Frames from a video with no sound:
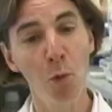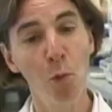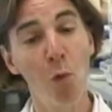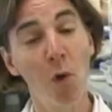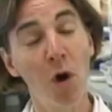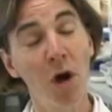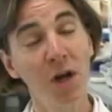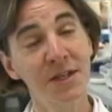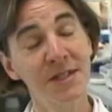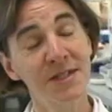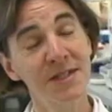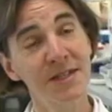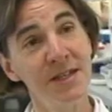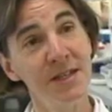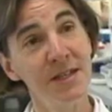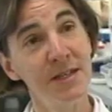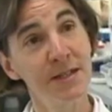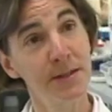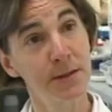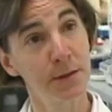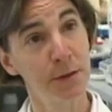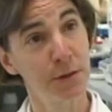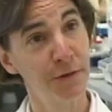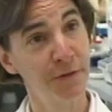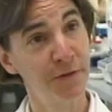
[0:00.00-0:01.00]
waxy
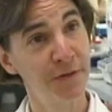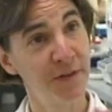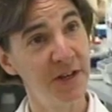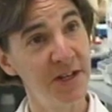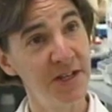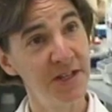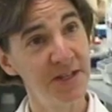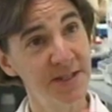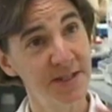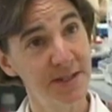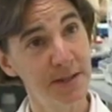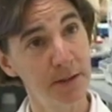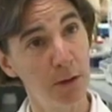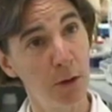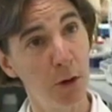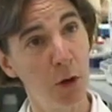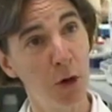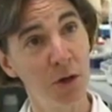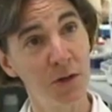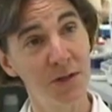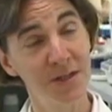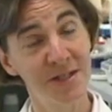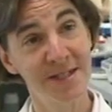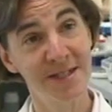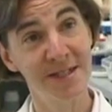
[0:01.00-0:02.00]
surface
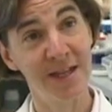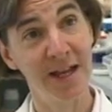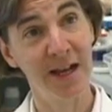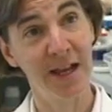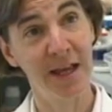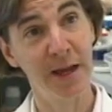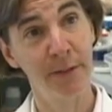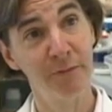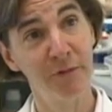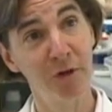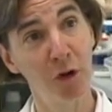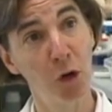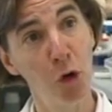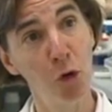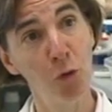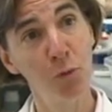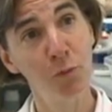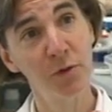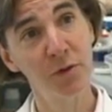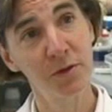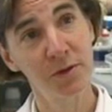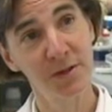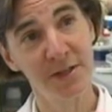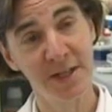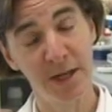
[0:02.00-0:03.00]
or cell envelope
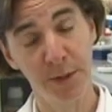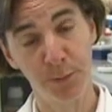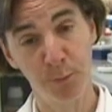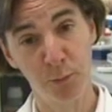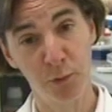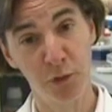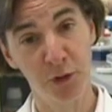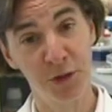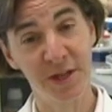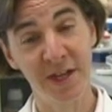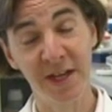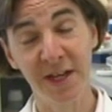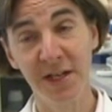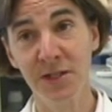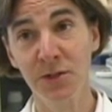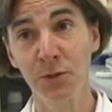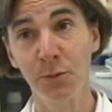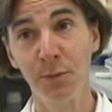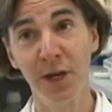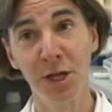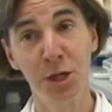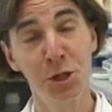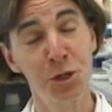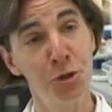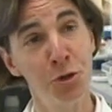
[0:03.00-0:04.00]
that protects the
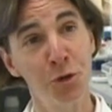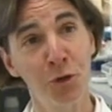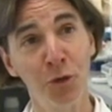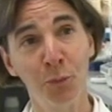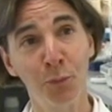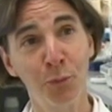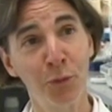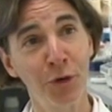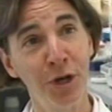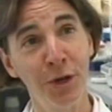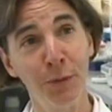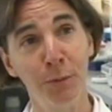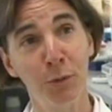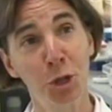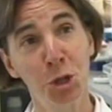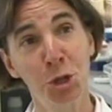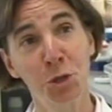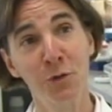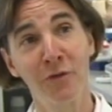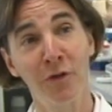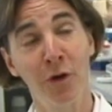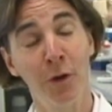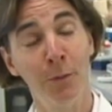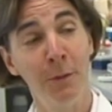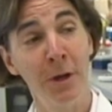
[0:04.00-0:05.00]
bacterium pretty much
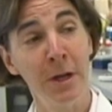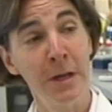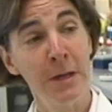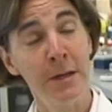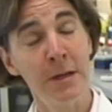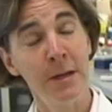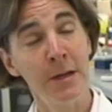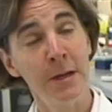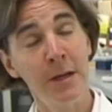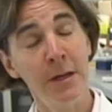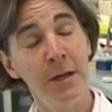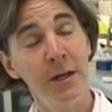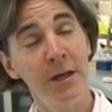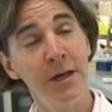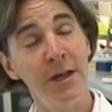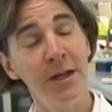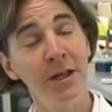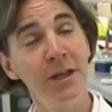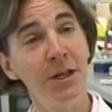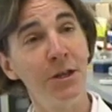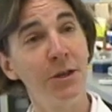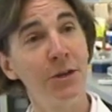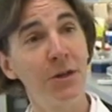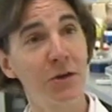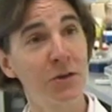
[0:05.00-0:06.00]
from
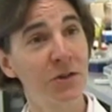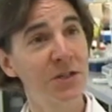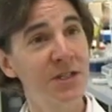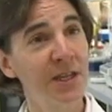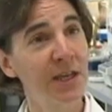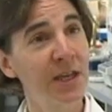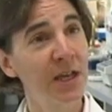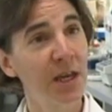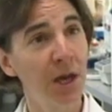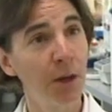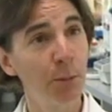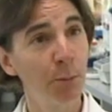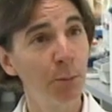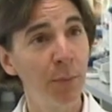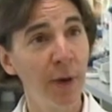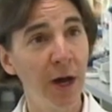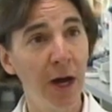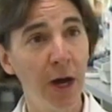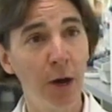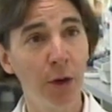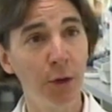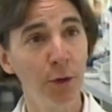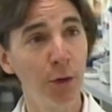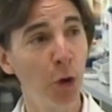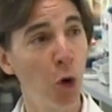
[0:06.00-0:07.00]
any toxic
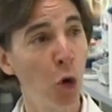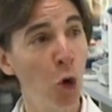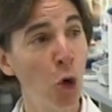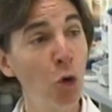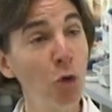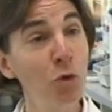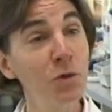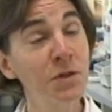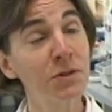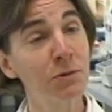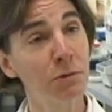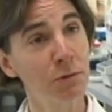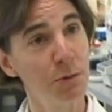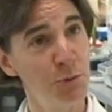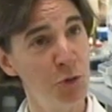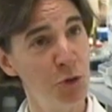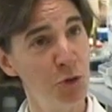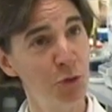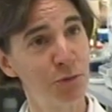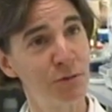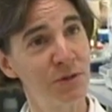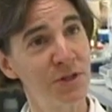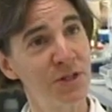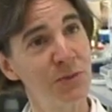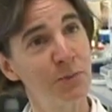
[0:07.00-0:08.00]
compound or host
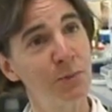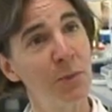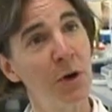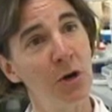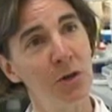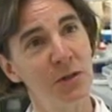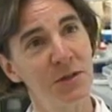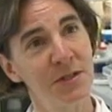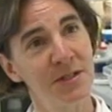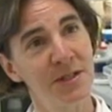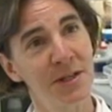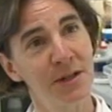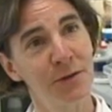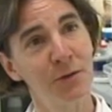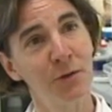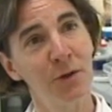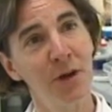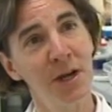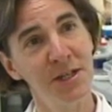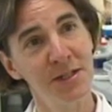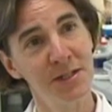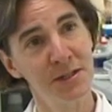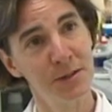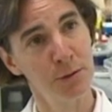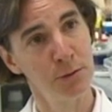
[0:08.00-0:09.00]
immune response that
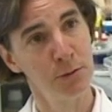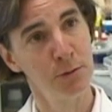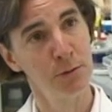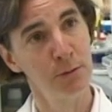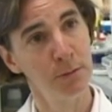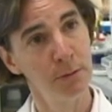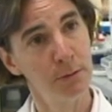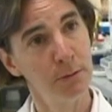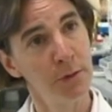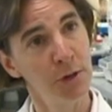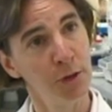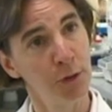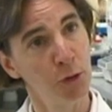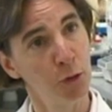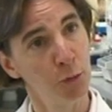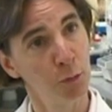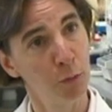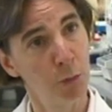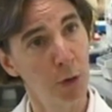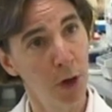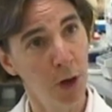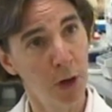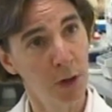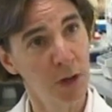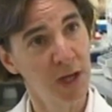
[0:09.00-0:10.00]
tries to, you know,
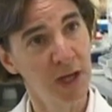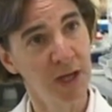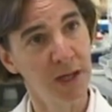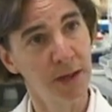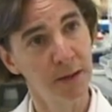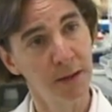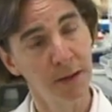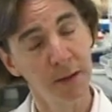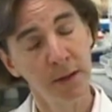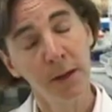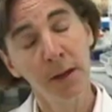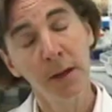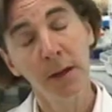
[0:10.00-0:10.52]
block it